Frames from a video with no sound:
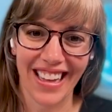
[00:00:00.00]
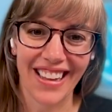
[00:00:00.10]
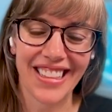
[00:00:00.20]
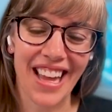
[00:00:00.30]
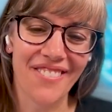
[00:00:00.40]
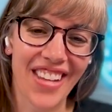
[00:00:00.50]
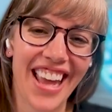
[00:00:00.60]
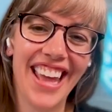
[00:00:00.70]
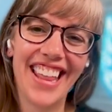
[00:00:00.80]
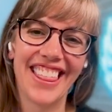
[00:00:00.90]
let me
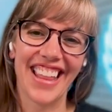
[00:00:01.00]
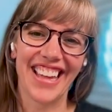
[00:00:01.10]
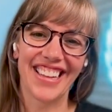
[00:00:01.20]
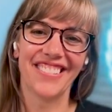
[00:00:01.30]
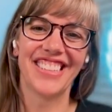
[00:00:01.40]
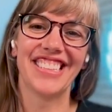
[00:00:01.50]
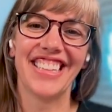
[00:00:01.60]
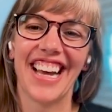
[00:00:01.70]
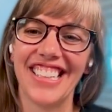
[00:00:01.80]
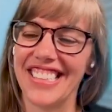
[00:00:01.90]
thank you to
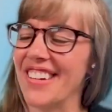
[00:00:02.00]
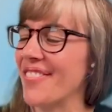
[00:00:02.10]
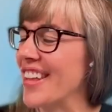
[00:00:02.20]
tee Alyson up.